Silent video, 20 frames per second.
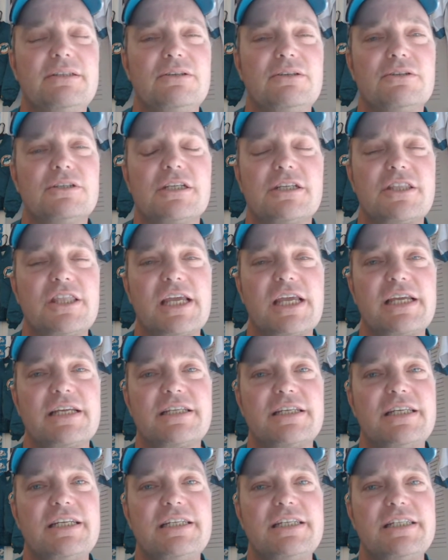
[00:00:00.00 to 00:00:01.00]
such thing as
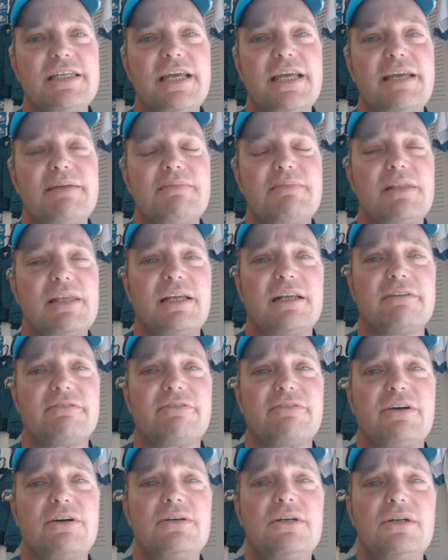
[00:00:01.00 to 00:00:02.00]
an easy game in the
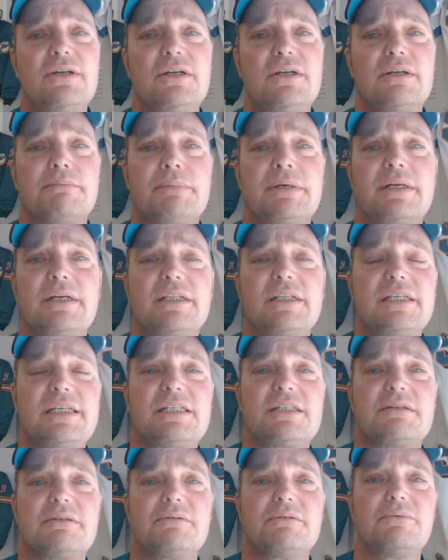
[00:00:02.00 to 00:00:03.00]
NFL, but at
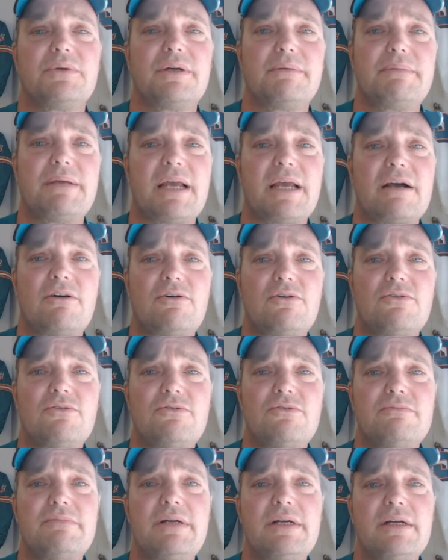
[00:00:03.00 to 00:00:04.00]
least we'll be at
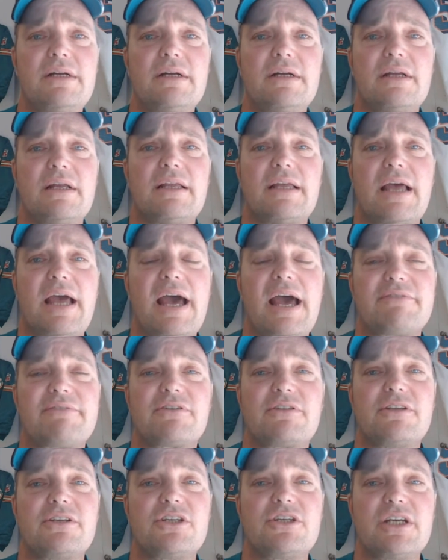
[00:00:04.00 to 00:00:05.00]
home
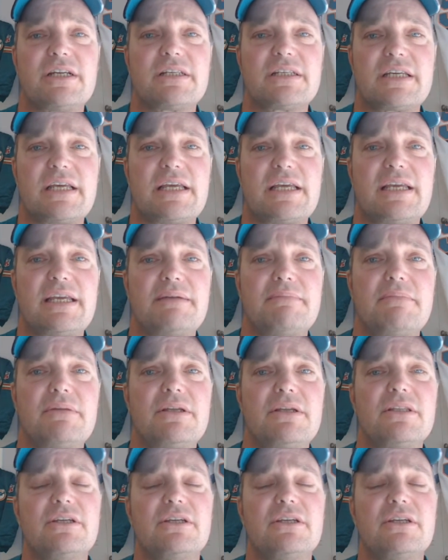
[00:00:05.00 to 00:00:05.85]
after the Jets game.